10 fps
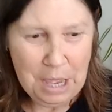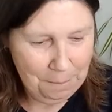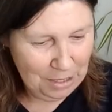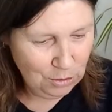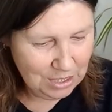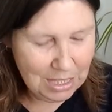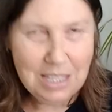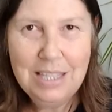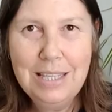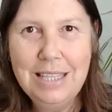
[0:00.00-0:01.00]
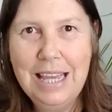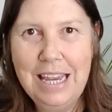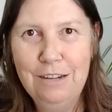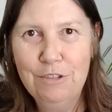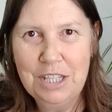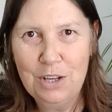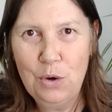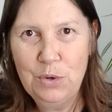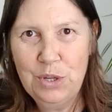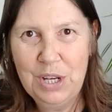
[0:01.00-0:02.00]
Because this is the end
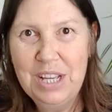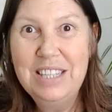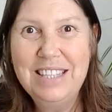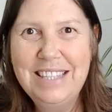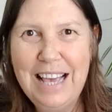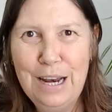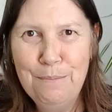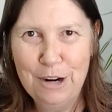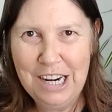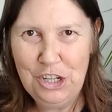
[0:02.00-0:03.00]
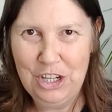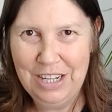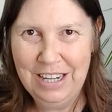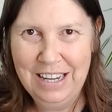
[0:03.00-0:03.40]
result, celebration,